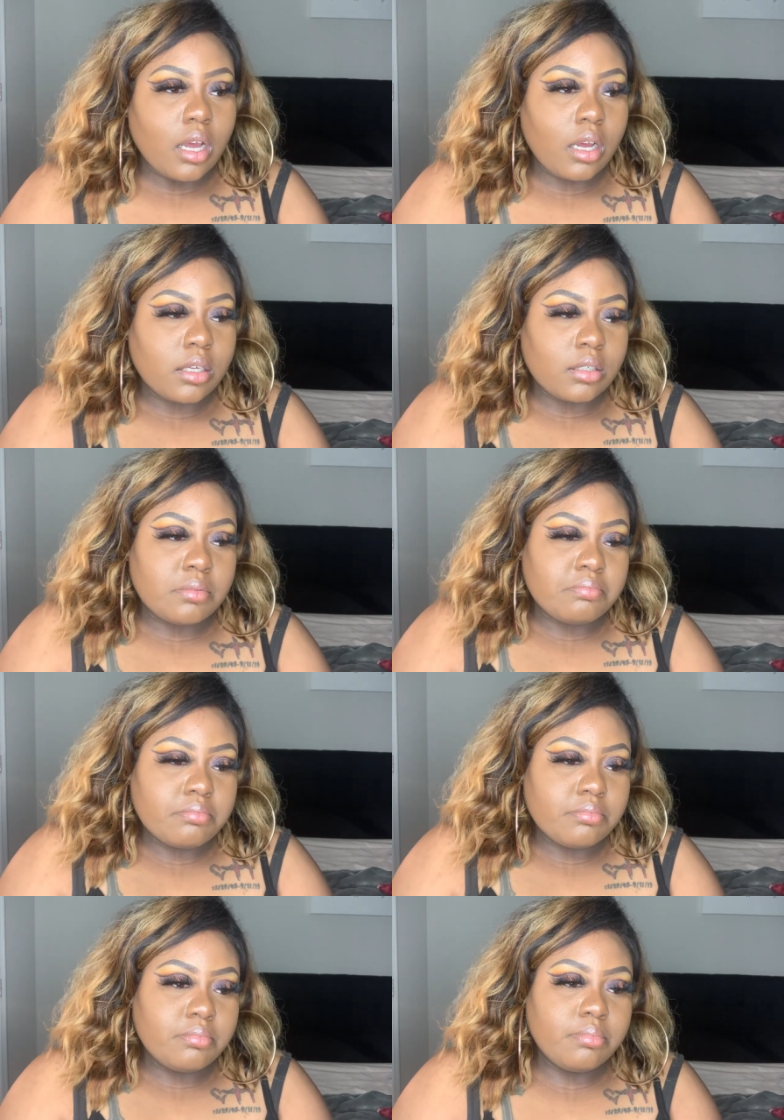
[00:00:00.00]
Um,
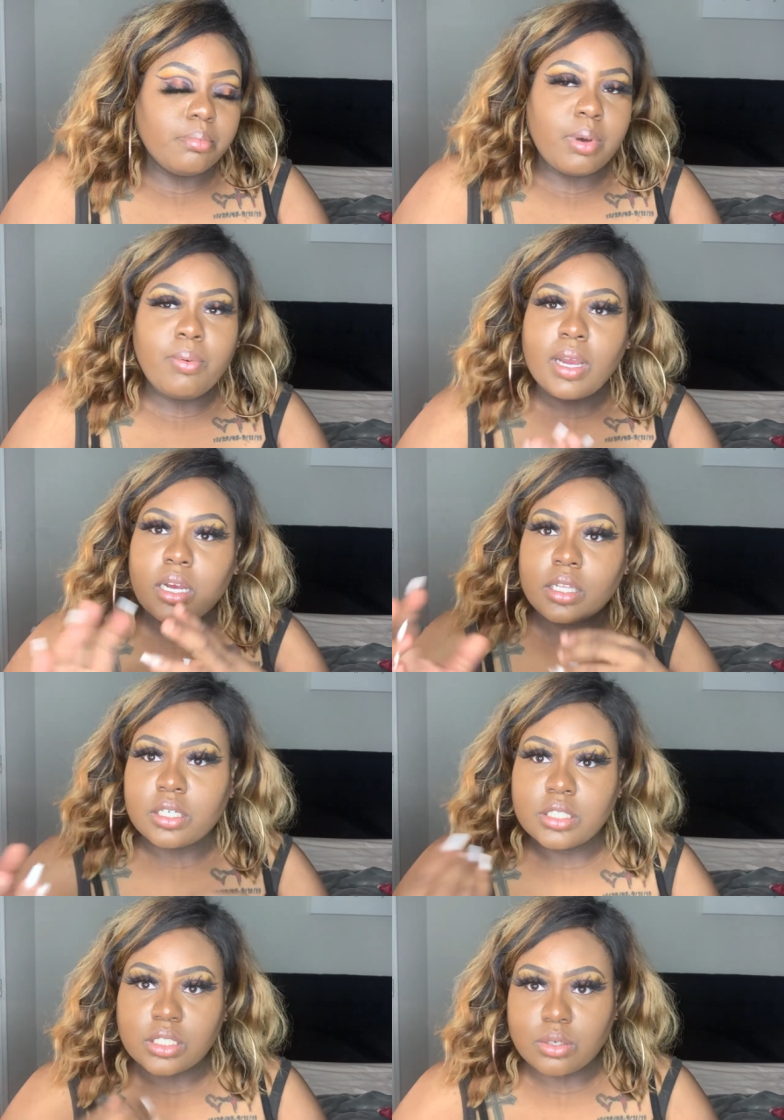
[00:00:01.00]
but what
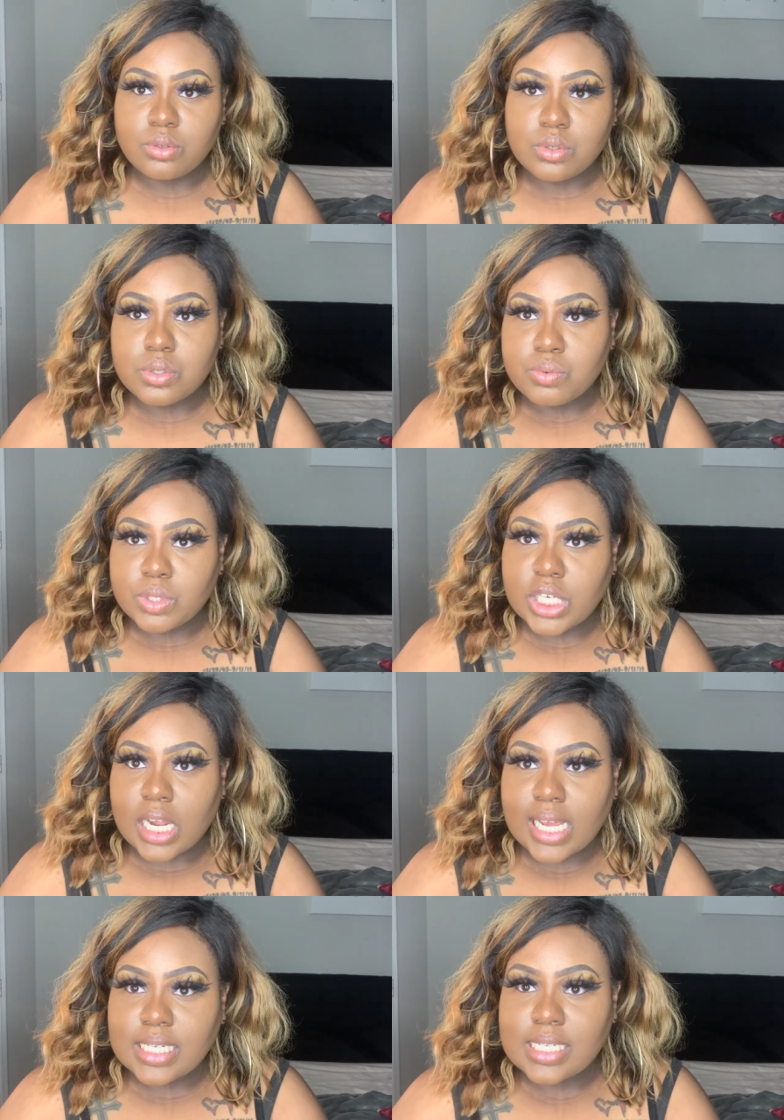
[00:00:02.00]
other shows would
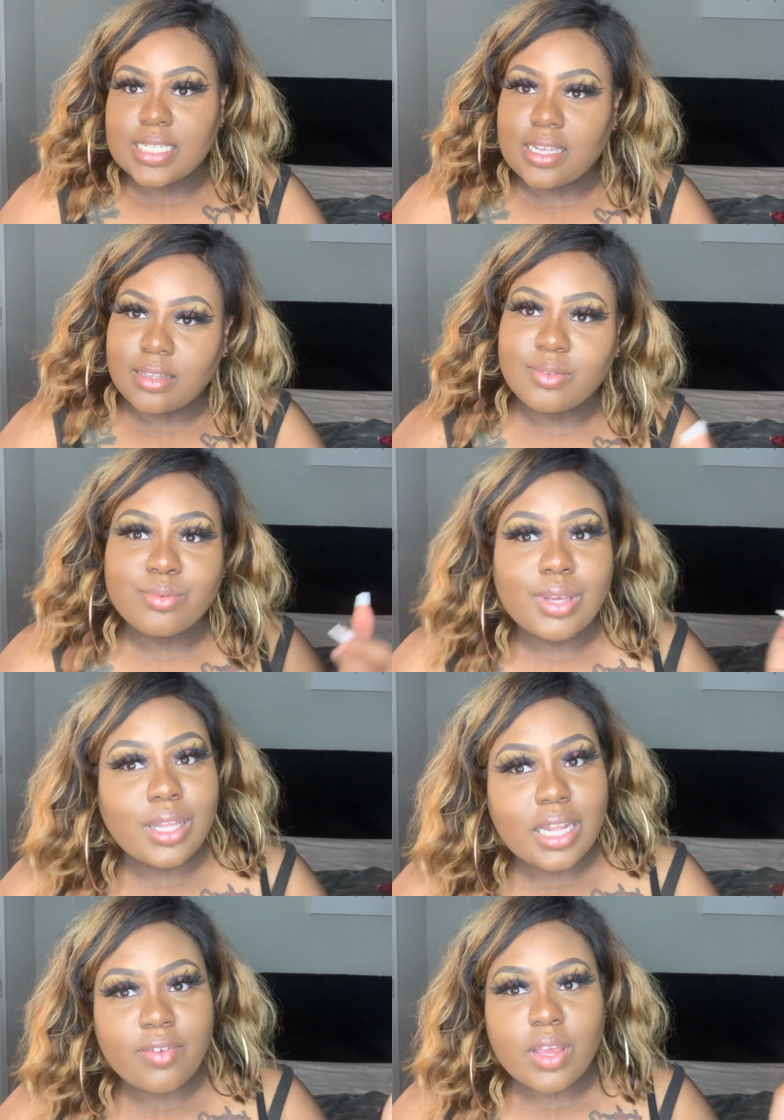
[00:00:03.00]
y'all like to see?
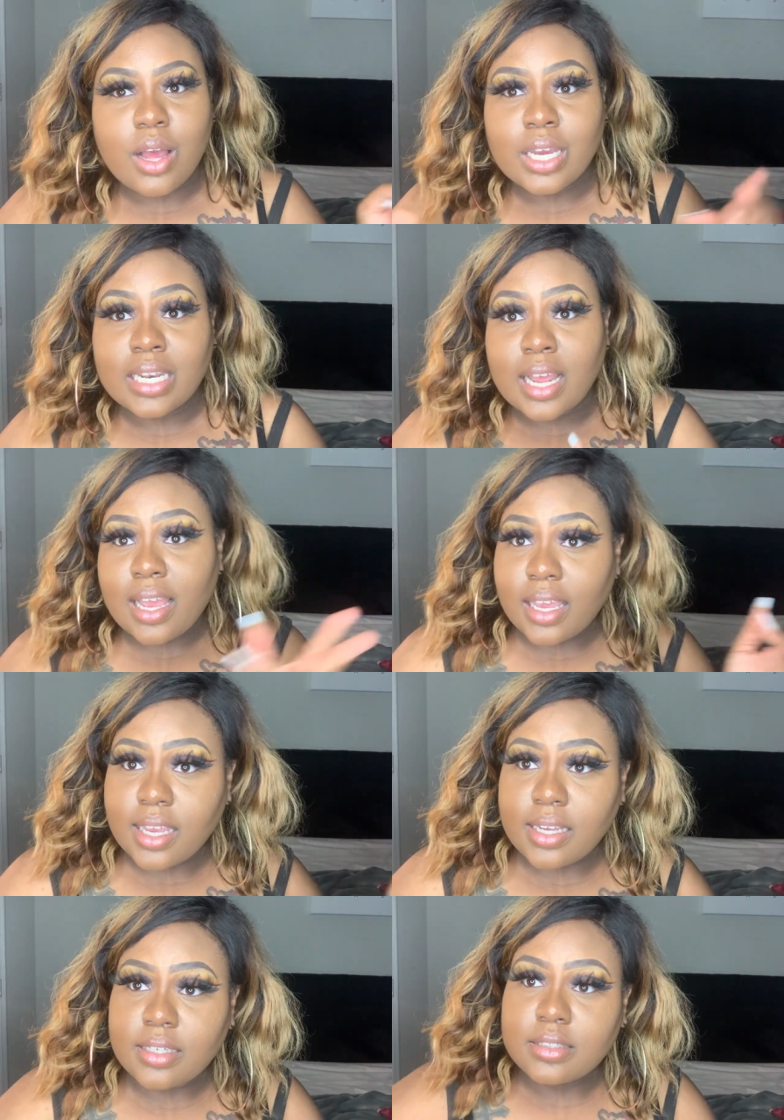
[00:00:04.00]
Love y'all. Good
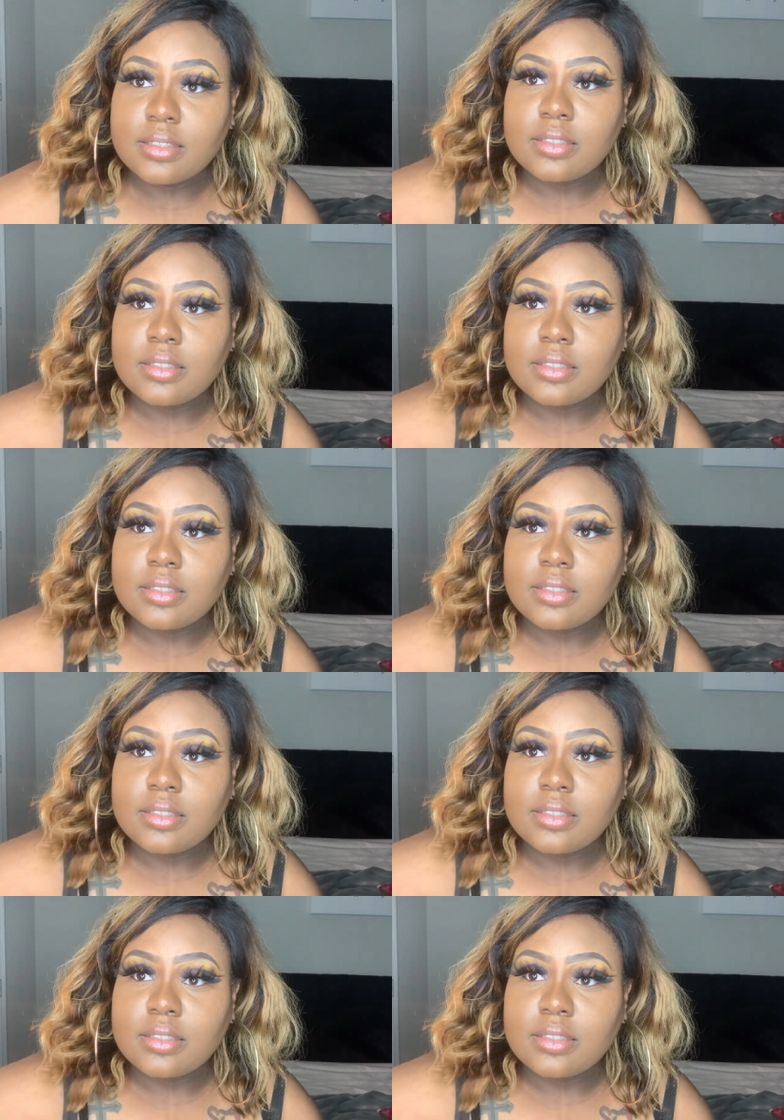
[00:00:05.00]
night.